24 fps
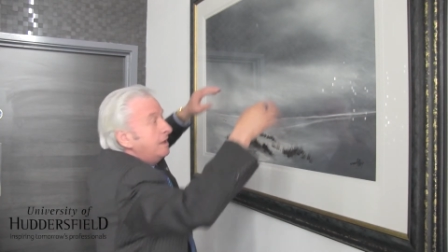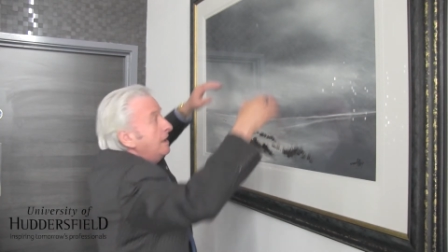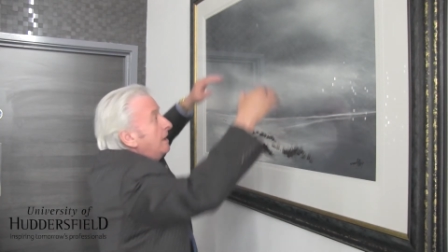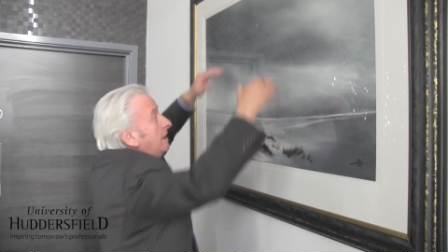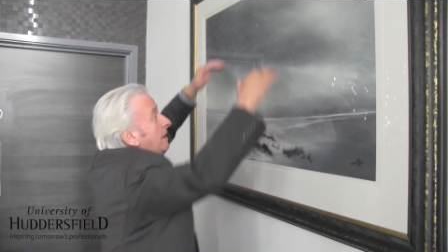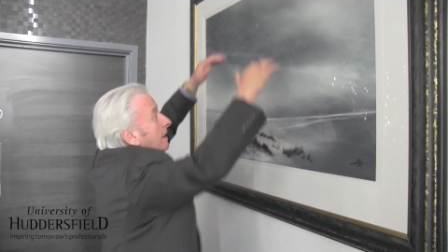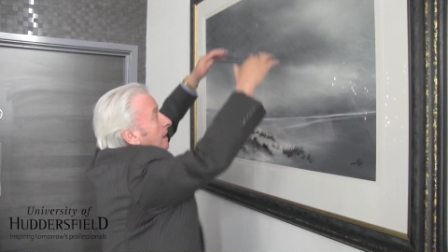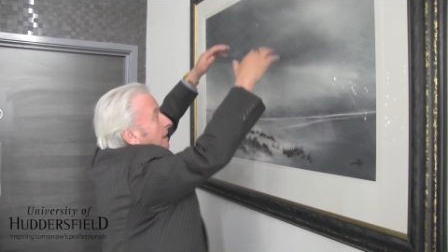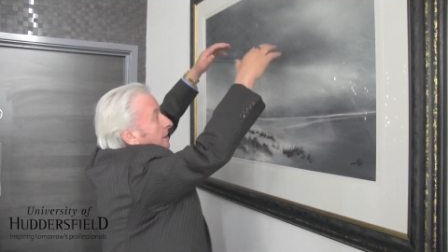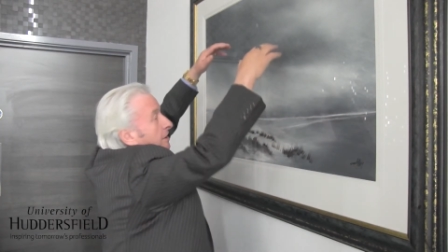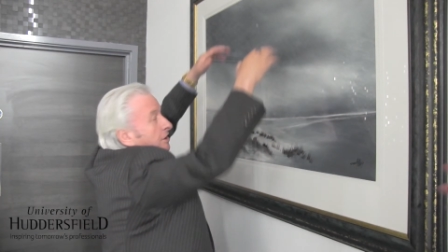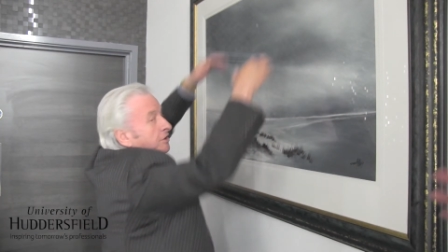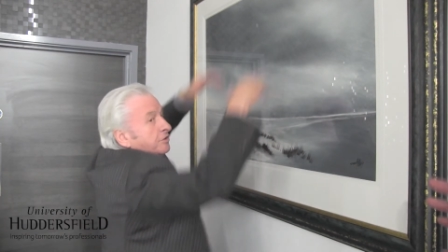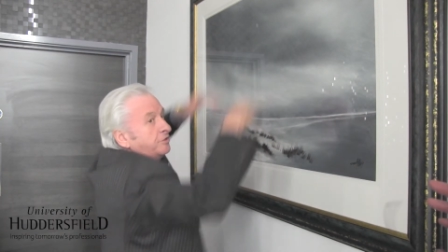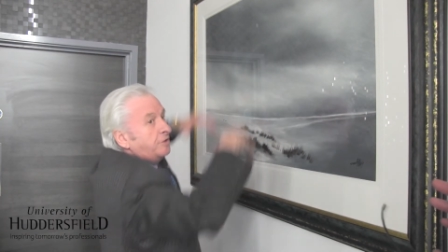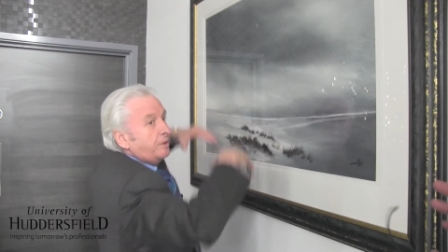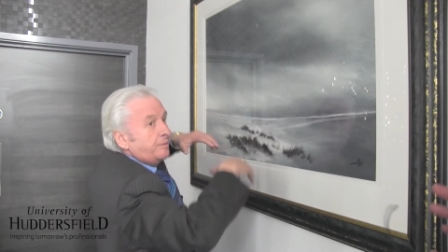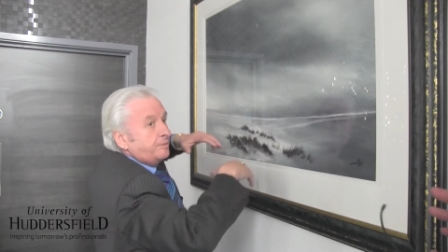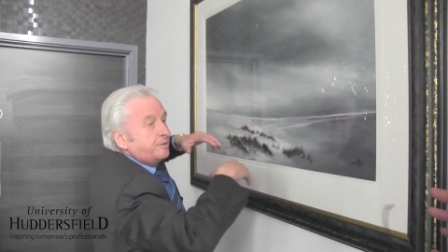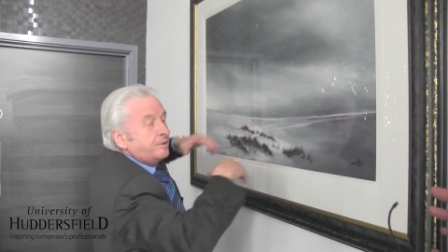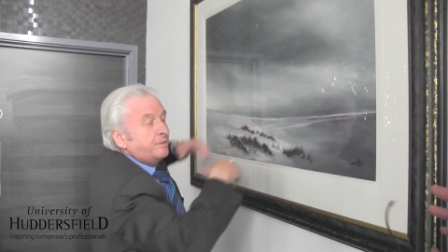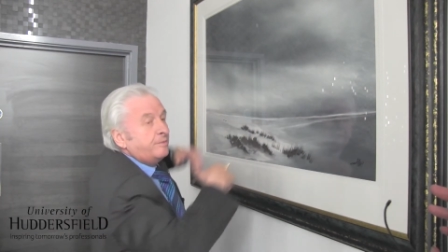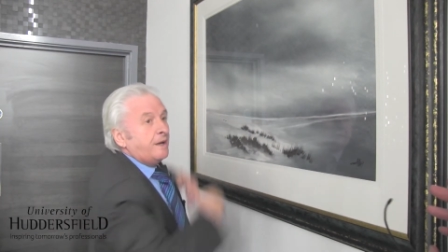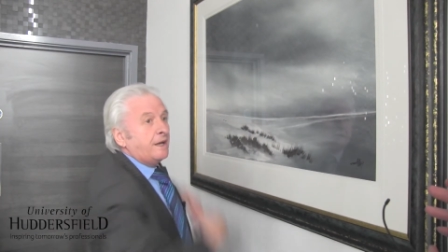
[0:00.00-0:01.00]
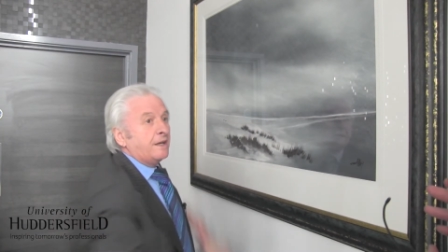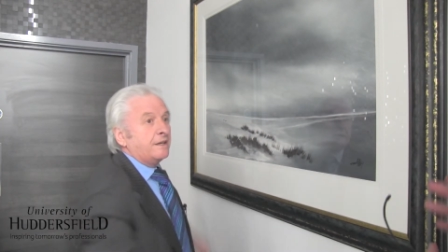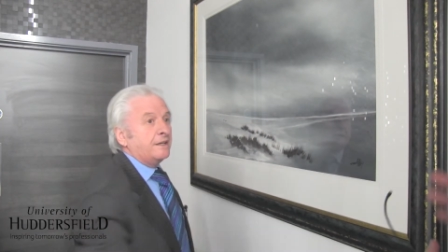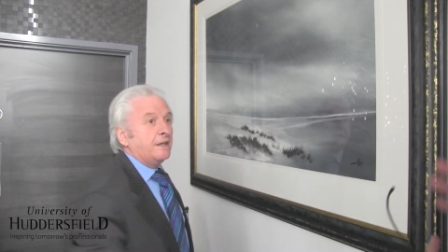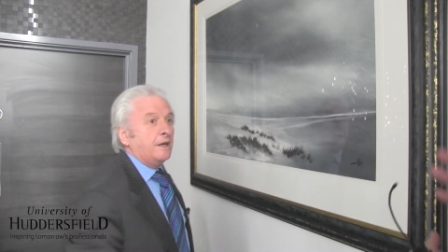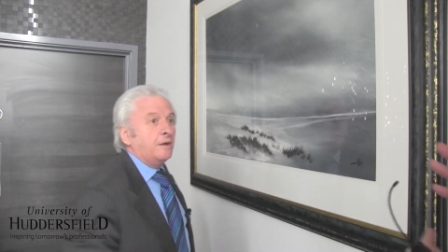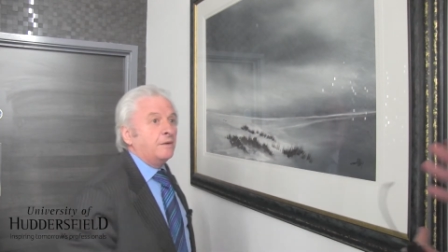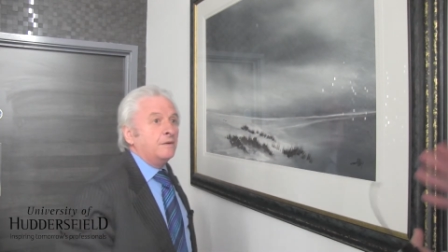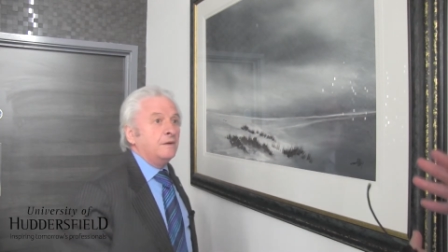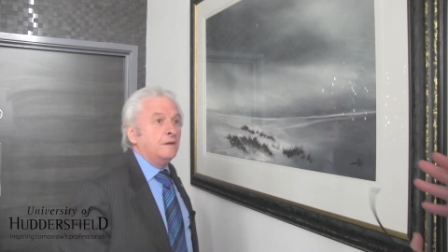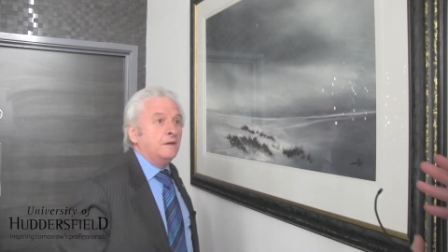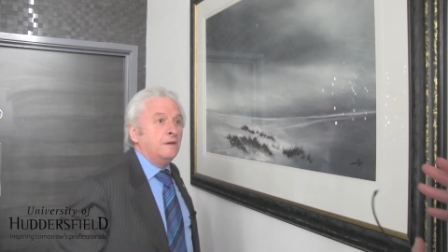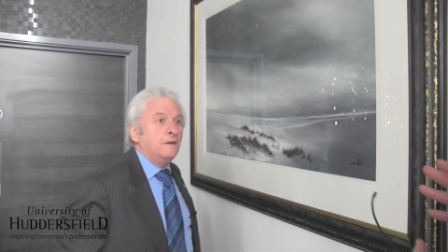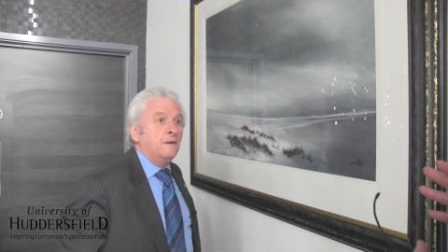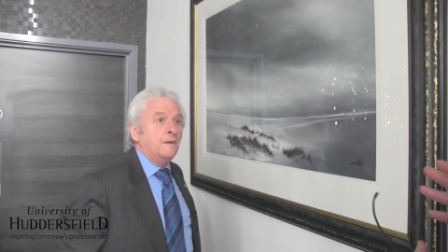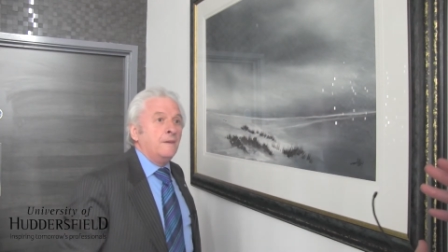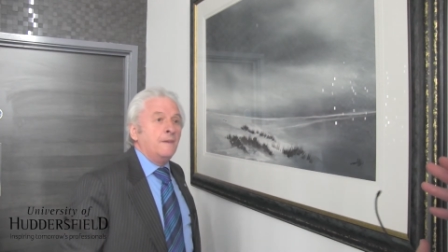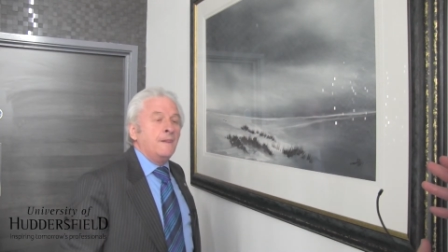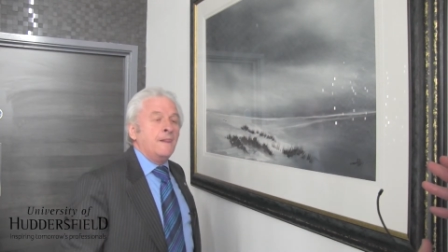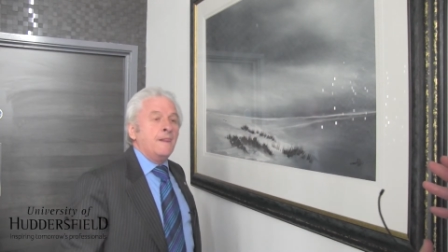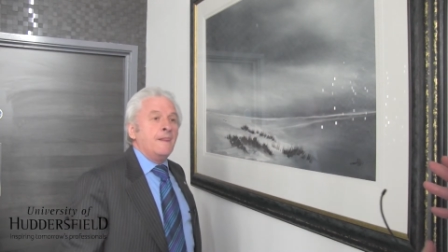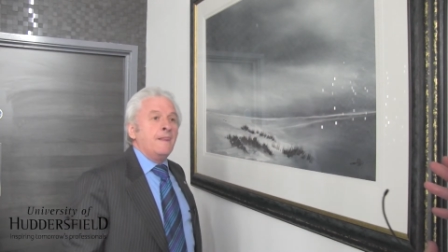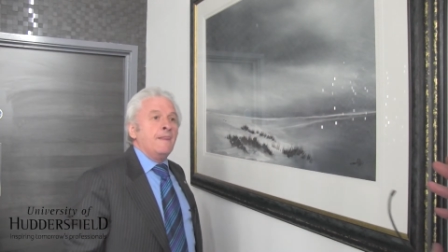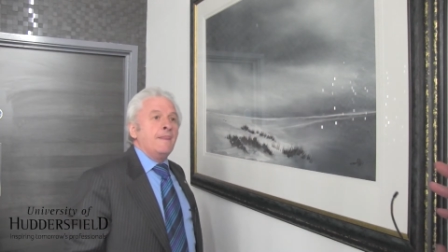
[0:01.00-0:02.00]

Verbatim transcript: And, and do you think about that when you when you're